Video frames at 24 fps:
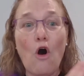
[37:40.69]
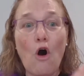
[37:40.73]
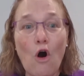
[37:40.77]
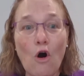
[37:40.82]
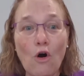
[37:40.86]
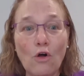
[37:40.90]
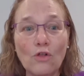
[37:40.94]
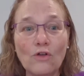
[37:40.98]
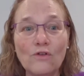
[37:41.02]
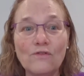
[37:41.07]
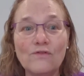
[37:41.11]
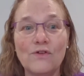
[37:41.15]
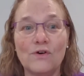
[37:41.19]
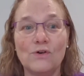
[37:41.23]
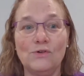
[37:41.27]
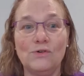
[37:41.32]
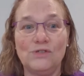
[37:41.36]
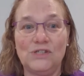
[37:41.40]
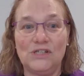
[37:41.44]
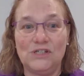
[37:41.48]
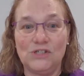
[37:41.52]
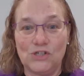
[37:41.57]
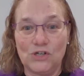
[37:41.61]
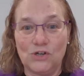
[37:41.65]
All of
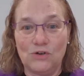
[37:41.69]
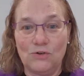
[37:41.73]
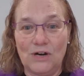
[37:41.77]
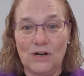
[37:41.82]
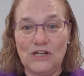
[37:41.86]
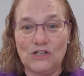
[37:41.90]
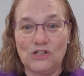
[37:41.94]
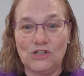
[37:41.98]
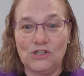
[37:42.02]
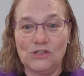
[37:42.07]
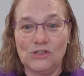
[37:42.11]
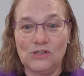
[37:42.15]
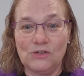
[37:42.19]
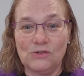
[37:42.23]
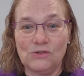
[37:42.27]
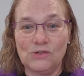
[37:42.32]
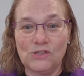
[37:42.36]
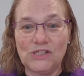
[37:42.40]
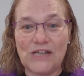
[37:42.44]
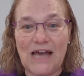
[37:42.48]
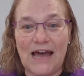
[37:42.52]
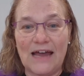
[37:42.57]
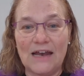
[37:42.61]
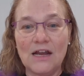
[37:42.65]
those integrations are
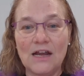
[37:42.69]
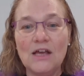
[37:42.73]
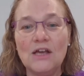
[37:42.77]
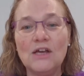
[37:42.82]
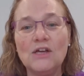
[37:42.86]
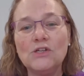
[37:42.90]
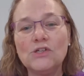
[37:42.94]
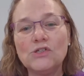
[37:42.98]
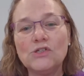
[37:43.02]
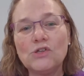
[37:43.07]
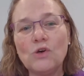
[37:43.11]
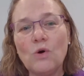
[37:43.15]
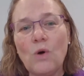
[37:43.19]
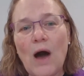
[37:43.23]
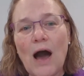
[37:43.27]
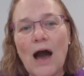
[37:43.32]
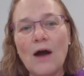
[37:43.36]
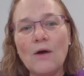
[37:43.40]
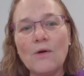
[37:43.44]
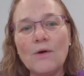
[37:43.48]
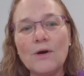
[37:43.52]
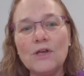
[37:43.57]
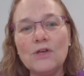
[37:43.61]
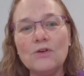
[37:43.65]
set. So
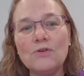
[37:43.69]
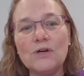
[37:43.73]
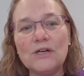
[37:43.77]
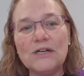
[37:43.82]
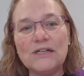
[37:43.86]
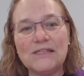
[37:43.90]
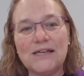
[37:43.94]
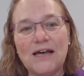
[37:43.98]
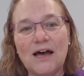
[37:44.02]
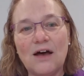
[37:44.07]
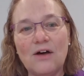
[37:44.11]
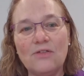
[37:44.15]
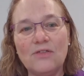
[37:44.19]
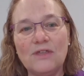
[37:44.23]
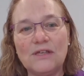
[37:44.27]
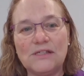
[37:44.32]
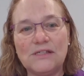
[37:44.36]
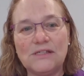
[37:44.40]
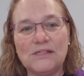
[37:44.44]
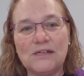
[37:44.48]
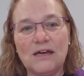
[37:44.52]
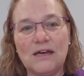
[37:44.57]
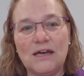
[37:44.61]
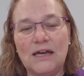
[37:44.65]
how are you going to tell the
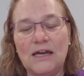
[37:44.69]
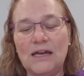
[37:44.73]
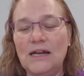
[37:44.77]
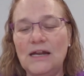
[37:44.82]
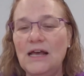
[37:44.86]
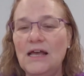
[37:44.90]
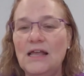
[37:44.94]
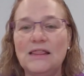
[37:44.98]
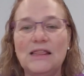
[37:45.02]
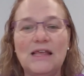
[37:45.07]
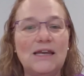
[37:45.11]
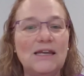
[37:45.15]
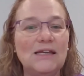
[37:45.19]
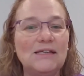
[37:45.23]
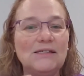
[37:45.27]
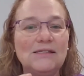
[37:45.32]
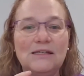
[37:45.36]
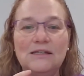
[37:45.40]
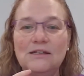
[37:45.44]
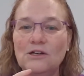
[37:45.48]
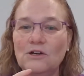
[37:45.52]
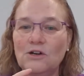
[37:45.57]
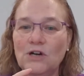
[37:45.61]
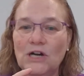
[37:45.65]
site that
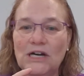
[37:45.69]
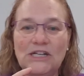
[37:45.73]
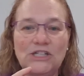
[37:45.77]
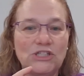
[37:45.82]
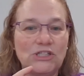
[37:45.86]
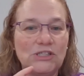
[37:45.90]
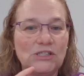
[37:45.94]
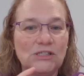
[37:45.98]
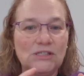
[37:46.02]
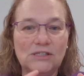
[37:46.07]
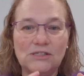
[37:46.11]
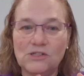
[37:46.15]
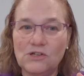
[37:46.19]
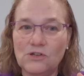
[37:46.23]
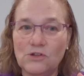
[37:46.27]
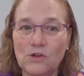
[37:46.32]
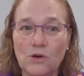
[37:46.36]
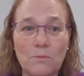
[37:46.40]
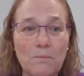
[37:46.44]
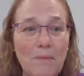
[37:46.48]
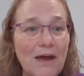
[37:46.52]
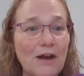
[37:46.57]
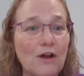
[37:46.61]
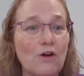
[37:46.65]
has integrations into
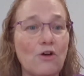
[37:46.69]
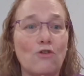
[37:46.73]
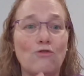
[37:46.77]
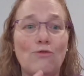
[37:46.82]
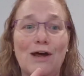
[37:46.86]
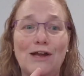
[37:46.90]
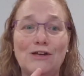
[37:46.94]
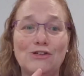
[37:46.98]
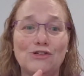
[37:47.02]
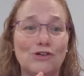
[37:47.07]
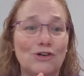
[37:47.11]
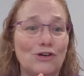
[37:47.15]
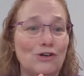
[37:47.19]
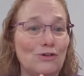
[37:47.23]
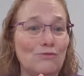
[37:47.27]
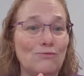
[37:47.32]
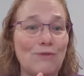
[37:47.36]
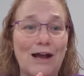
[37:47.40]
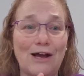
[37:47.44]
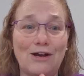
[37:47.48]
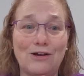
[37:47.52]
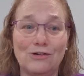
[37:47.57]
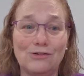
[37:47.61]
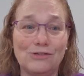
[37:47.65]
their medical
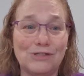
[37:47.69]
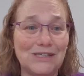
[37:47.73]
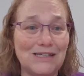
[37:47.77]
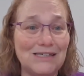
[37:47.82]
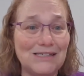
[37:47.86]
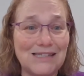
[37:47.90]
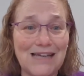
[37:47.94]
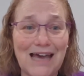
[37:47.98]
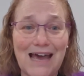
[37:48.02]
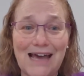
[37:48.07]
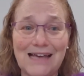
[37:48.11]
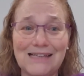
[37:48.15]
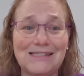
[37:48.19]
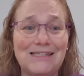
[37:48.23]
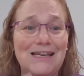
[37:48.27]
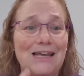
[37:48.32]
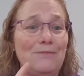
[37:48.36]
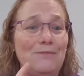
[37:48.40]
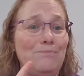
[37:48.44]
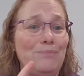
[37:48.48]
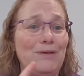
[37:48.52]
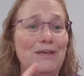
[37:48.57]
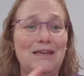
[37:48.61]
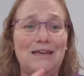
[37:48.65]
records, into
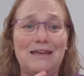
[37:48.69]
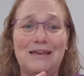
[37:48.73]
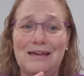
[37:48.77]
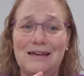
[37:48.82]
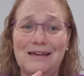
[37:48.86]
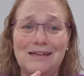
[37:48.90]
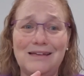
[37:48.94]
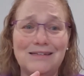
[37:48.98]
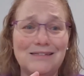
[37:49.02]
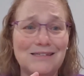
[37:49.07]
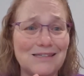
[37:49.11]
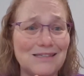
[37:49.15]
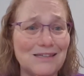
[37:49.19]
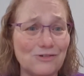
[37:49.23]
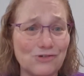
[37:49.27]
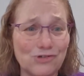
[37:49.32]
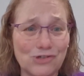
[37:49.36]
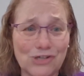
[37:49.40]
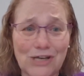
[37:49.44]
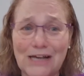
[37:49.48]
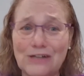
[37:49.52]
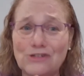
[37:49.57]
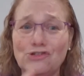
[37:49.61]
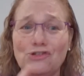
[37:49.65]
SAP, into their
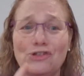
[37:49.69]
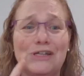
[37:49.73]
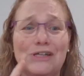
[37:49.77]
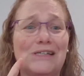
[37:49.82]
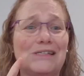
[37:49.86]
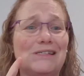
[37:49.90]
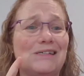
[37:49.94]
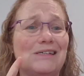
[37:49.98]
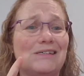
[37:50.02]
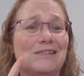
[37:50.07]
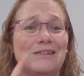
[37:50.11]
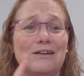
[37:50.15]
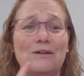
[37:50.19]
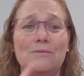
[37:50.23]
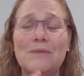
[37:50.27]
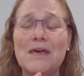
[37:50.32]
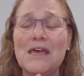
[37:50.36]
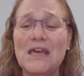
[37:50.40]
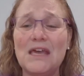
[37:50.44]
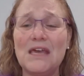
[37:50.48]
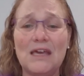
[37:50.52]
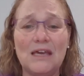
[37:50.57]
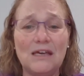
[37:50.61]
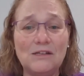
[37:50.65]
scheduling system,
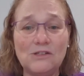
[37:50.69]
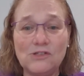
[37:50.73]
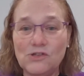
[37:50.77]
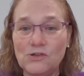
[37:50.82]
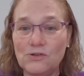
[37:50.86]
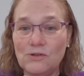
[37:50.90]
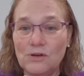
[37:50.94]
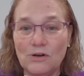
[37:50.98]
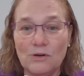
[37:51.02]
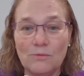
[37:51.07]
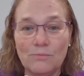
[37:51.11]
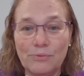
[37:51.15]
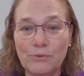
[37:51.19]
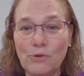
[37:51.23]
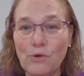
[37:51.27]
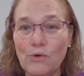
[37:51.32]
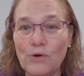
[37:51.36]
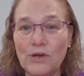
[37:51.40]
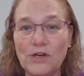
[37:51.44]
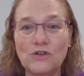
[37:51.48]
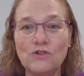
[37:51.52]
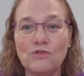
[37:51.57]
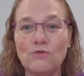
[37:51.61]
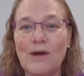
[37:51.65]
into their
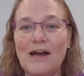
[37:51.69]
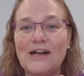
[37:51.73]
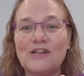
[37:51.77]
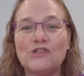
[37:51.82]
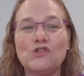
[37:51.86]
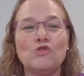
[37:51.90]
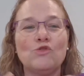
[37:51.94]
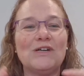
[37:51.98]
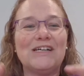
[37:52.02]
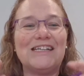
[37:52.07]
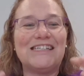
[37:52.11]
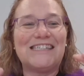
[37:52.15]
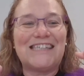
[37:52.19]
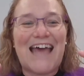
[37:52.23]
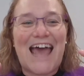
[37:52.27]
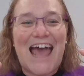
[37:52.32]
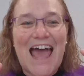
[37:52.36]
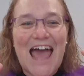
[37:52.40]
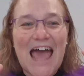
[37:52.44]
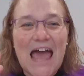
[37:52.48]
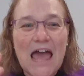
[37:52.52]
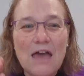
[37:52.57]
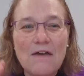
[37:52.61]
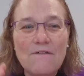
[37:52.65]
employee directories,
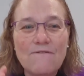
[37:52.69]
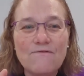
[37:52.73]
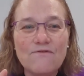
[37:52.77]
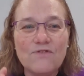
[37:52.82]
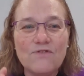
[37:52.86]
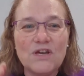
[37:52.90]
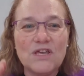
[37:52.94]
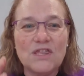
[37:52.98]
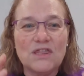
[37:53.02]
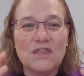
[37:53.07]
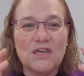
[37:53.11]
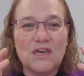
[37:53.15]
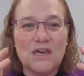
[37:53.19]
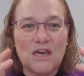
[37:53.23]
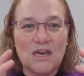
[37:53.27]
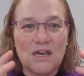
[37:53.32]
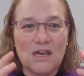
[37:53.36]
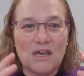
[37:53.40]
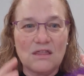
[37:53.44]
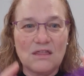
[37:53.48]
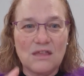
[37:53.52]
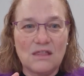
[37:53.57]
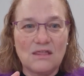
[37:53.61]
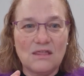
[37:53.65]

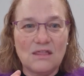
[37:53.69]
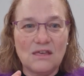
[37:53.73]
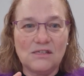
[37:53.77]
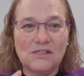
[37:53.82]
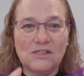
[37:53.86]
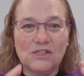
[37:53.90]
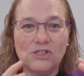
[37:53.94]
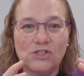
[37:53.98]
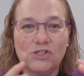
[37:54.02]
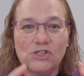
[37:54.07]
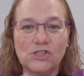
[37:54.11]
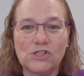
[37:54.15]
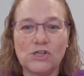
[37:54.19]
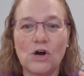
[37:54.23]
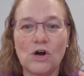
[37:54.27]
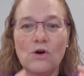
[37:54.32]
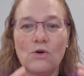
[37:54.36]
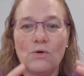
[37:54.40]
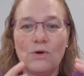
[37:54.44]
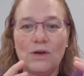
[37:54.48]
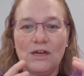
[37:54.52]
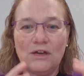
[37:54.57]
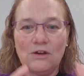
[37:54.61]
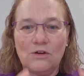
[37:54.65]
everything, that this is
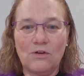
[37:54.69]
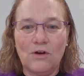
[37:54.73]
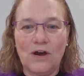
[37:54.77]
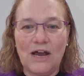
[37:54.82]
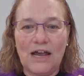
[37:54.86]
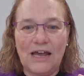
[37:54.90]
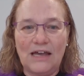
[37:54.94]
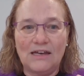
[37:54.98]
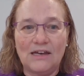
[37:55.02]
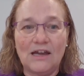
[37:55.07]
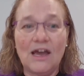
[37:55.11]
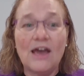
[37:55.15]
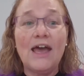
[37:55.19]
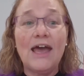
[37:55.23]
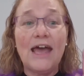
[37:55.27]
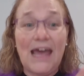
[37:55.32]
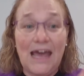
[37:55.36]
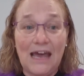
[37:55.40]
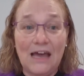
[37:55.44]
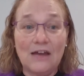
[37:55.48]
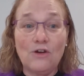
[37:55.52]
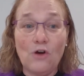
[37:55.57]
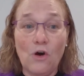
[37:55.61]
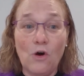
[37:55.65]
so ingrained?
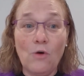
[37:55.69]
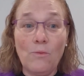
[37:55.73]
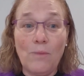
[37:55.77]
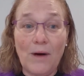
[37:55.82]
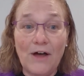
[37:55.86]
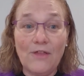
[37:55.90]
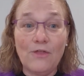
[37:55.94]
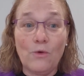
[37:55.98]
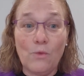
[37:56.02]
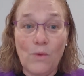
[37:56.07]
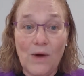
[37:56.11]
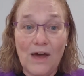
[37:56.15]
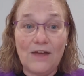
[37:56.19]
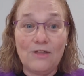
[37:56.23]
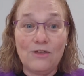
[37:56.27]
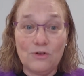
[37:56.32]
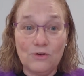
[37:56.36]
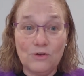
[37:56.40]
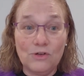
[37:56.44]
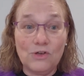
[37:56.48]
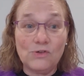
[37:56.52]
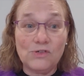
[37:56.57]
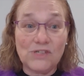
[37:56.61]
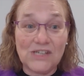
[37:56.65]
And oh, by the way, they're
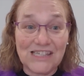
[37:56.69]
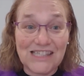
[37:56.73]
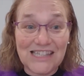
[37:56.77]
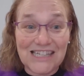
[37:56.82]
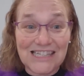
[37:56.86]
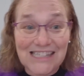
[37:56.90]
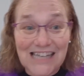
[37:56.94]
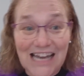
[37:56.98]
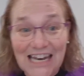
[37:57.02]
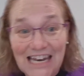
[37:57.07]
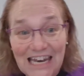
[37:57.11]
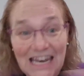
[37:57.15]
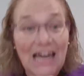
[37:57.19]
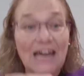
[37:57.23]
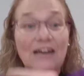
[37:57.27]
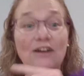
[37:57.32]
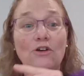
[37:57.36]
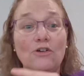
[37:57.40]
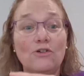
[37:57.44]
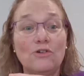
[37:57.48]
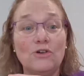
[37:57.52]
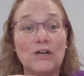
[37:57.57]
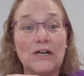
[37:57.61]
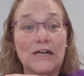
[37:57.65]
using this on
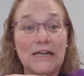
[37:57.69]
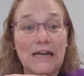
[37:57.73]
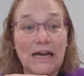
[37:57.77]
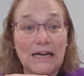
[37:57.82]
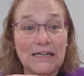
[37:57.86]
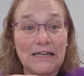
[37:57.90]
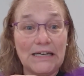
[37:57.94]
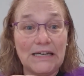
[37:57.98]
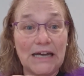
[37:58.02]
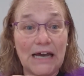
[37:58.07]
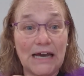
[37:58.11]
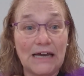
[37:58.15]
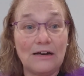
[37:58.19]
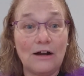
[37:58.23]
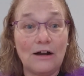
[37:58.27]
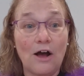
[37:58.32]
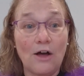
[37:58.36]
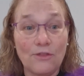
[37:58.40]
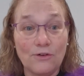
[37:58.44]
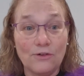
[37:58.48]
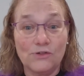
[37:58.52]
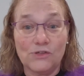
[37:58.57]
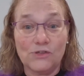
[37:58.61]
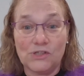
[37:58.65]
999
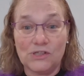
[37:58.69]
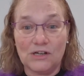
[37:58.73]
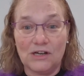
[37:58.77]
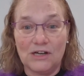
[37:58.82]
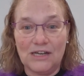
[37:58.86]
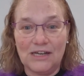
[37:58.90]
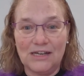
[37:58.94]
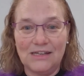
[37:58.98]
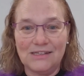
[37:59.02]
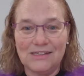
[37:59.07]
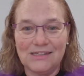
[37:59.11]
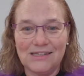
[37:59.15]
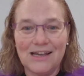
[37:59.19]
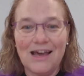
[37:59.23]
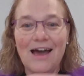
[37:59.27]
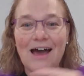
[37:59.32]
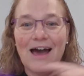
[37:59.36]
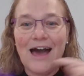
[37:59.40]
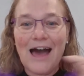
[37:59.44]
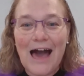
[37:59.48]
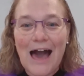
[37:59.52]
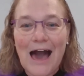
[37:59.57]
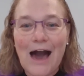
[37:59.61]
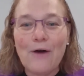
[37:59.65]
other studies.
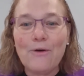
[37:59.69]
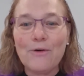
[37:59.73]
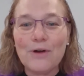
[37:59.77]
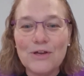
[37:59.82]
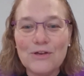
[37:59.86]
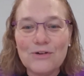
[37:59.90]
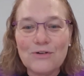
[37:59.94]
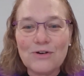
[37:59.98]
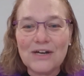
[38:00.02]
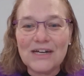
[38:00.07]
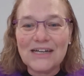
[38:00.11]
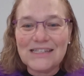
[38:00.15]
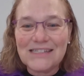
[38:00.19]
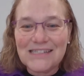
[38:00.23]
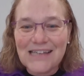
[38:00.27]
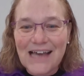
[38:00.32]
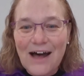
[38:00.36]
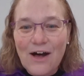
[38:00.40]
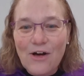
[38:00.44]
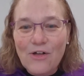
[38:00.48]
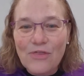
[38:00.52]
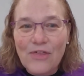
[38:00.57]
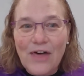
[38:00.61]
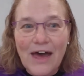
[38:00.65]
How are you going to
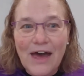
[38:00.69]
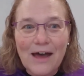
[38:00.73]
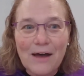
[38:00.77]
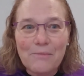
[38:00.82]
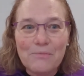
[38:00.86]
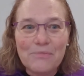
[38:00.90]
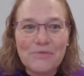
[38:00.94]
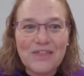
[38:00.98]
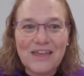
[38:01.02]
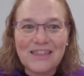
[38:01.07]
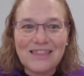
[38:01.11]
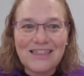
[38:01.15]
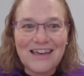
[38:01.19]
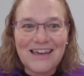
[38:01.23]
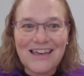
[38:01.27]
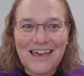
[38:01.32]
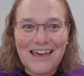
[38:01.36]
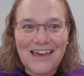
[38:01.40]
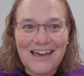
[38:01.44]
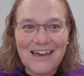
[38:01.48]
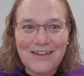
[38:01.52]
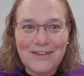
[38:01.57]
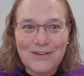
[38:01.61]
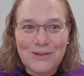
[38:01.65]
tell them that they
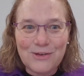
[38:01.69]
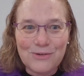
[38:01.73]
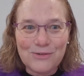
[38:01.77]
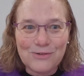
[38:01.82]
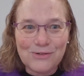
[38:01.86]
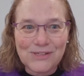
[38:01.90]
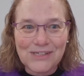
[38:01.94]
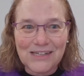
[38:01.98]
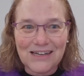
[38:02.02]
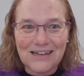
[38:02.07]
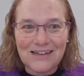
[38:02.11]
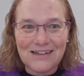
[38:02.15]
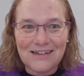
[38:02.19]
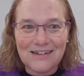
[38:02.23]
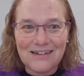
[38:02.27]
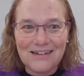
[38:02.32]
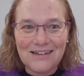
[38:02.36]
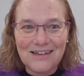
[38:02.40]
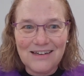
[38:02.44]
can't use it?